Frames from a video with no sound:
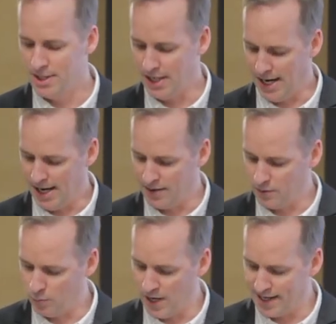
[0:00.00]

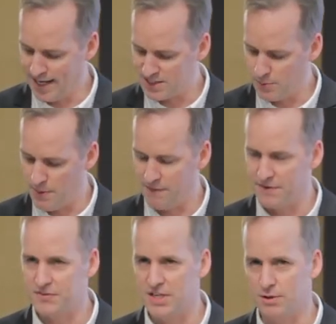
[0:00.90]
And when I got to be about
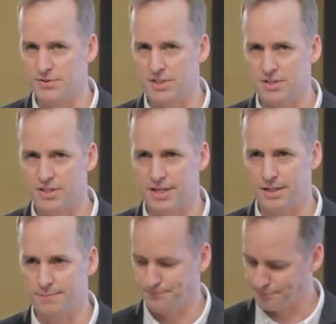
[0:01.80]
15 or
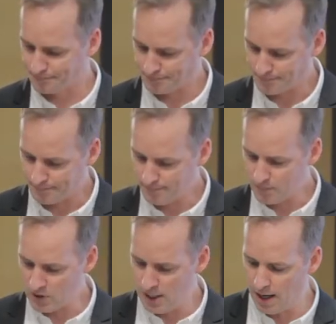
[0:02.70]
16,
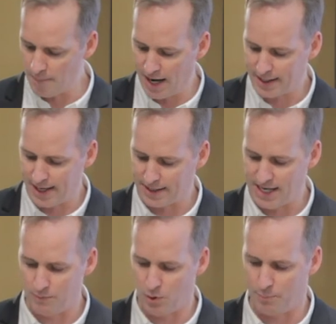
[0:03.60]
um, I kind of
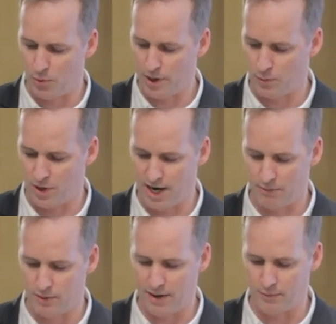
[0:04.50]
came to a point
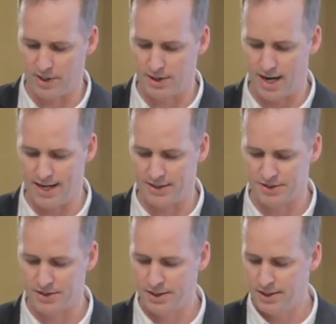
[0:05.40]
where I, I
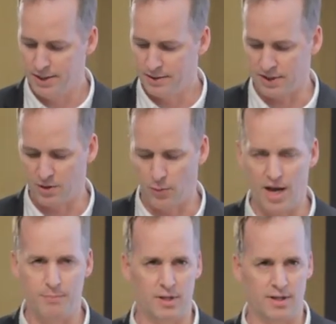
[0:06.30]
realized that the way
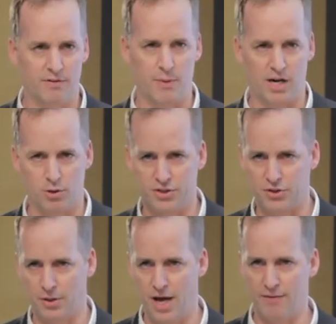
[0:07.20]
I'd been living my
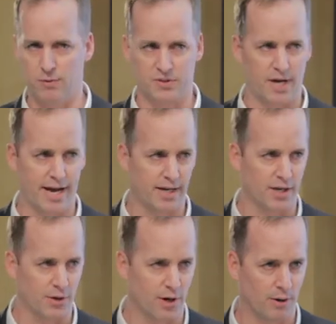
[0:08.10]
Christian life was like,
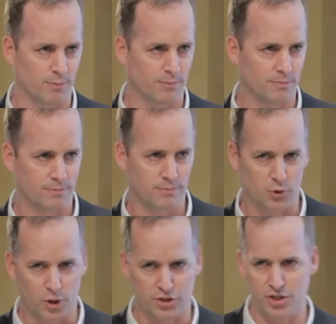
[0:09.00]
you know,
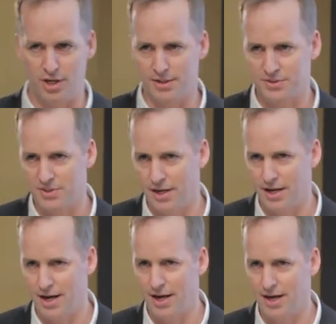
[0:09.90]
Christian on
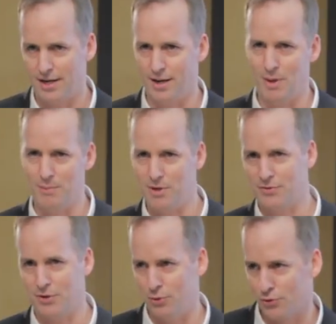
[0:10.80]
Sunday, and maybe at
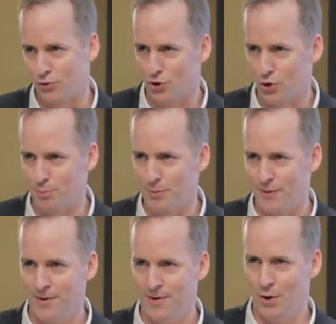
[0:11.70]
the youth group
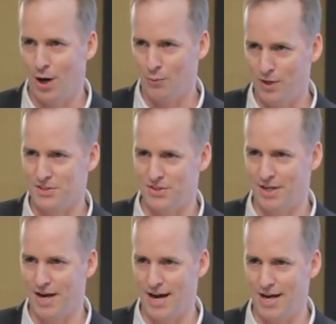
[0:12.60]
on Wednesday
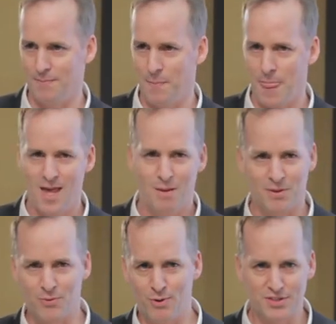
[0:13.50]
night,
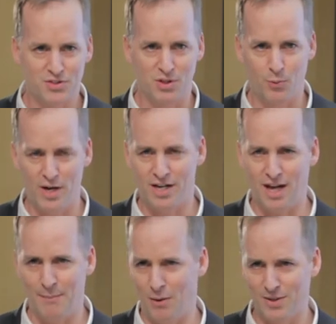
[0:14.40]
but the rest of the week,
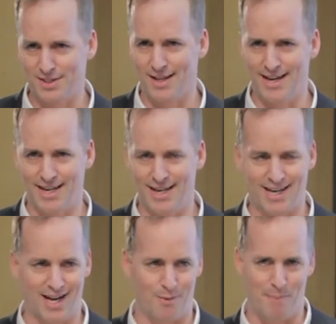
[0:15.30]
I mean, I wasn't like any
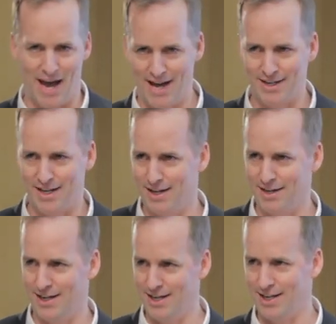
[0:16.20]
kind of bad kid
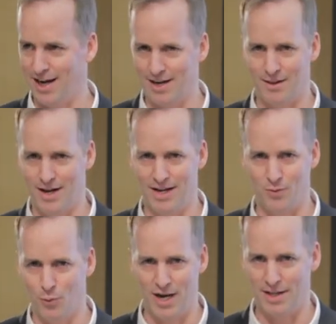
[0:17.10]
in any kind of
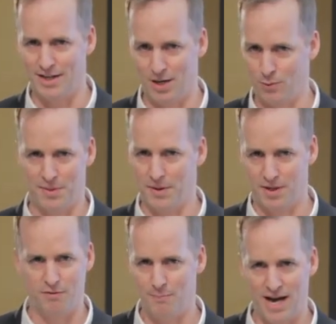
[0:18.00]
like way that anyone would think
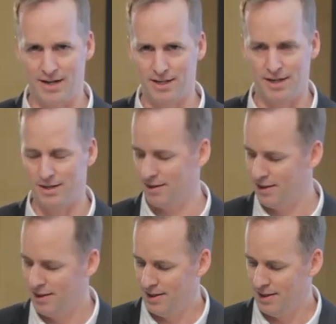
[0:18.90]
of a bad kid.